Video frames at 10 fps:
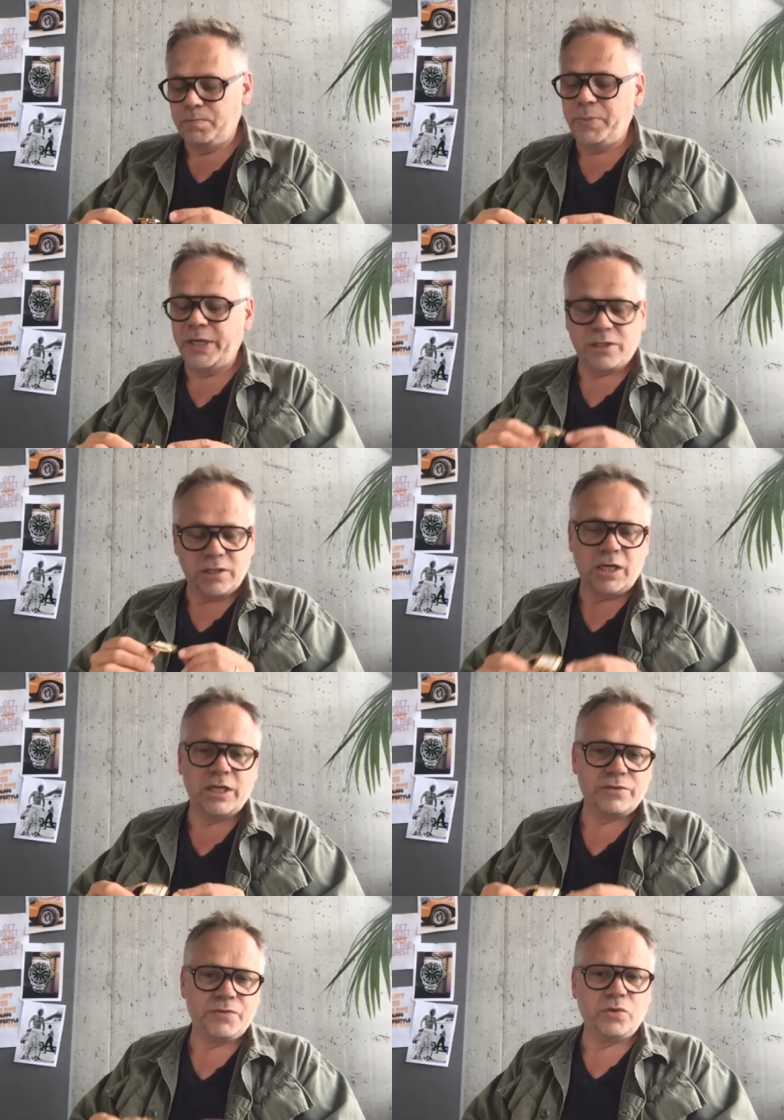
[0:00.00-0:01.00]
big
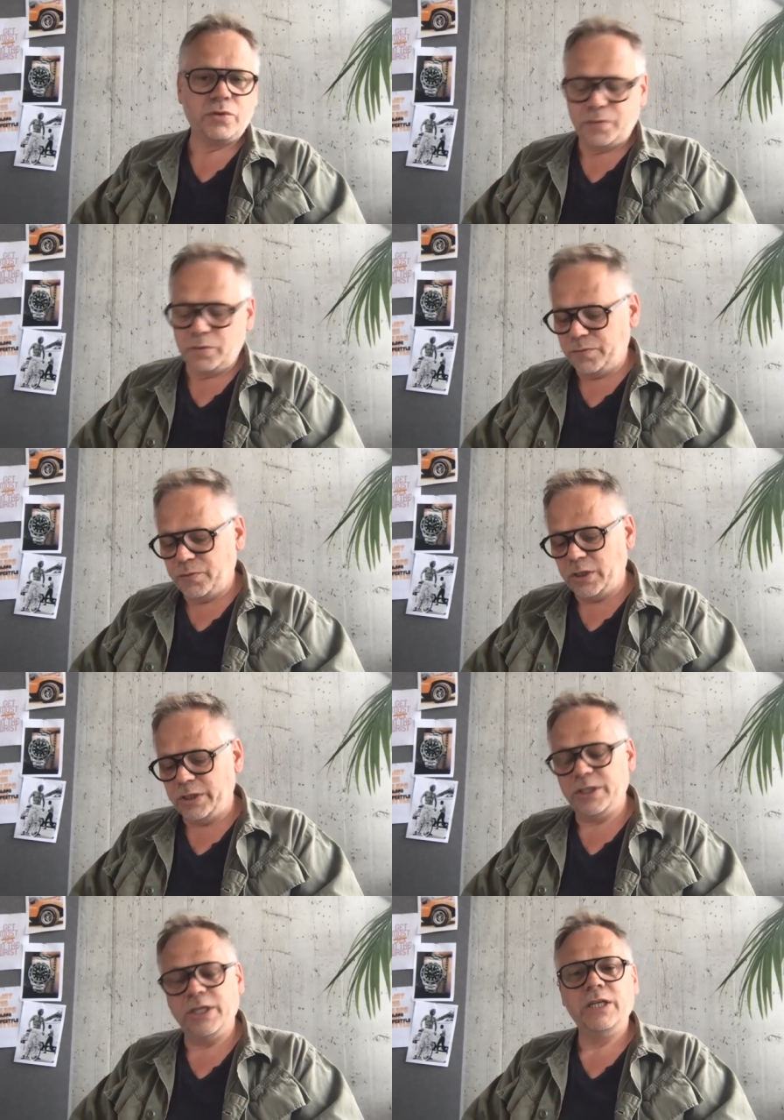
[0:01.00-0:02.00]
size for for for
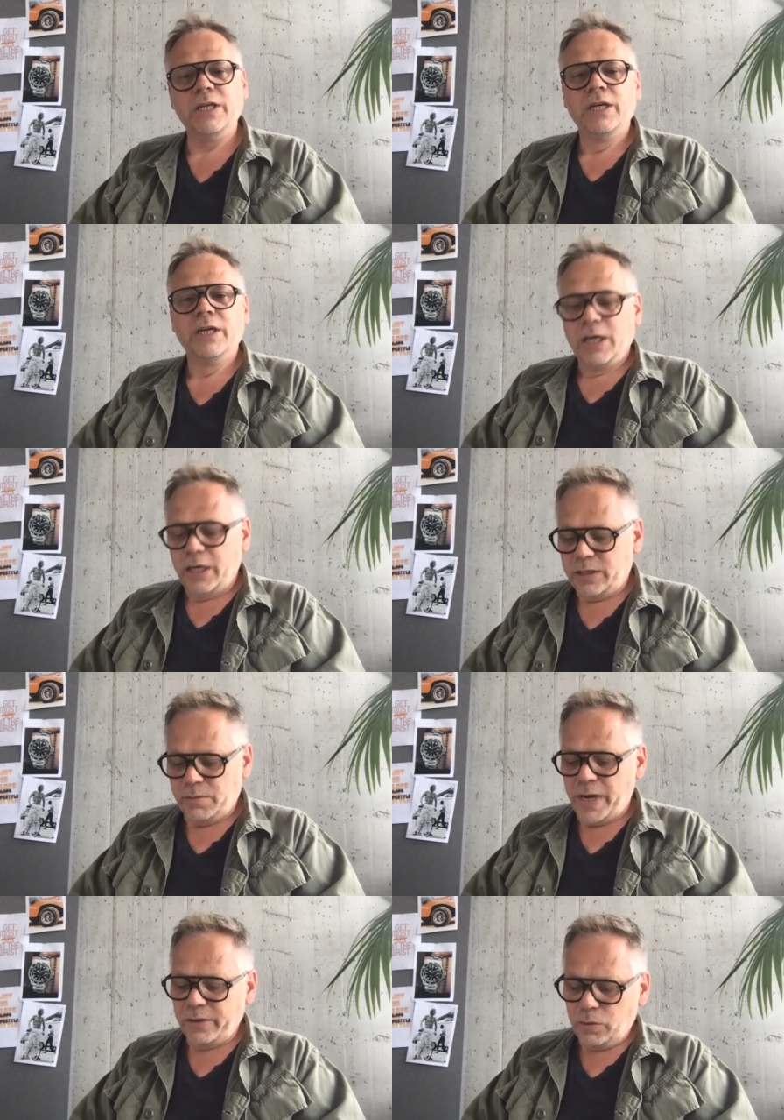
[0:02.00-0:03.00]
Cartier Mm. It's a
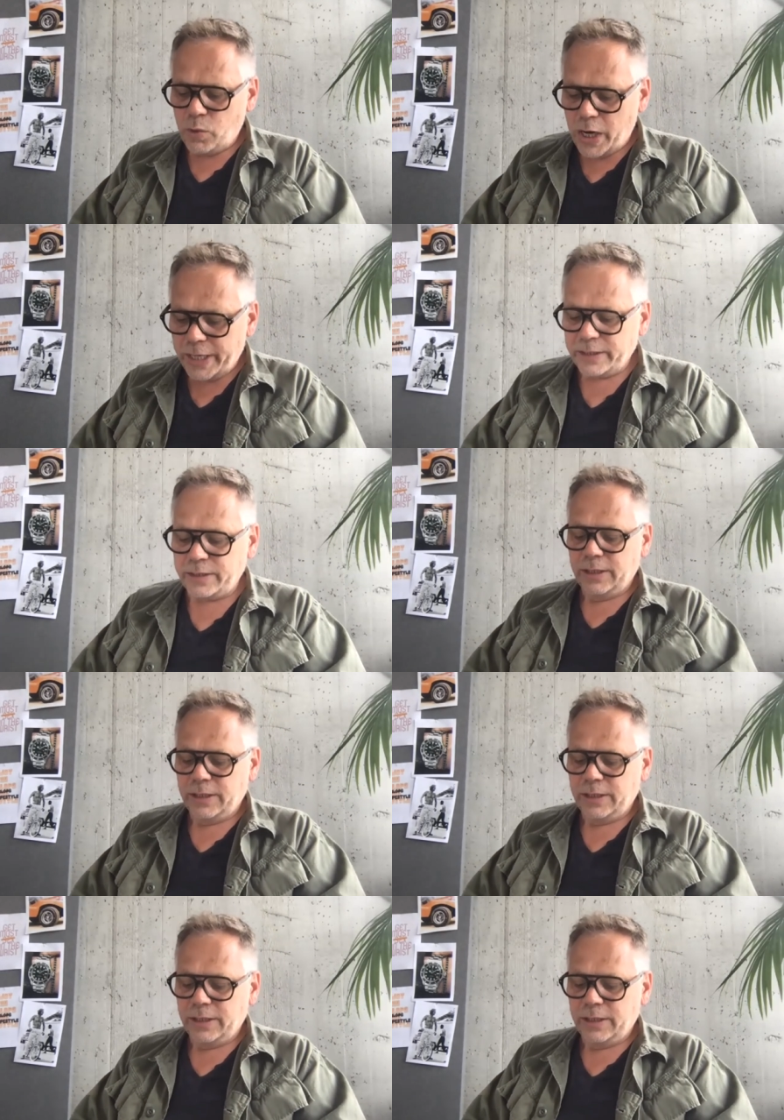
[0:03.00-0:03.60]
manual wind.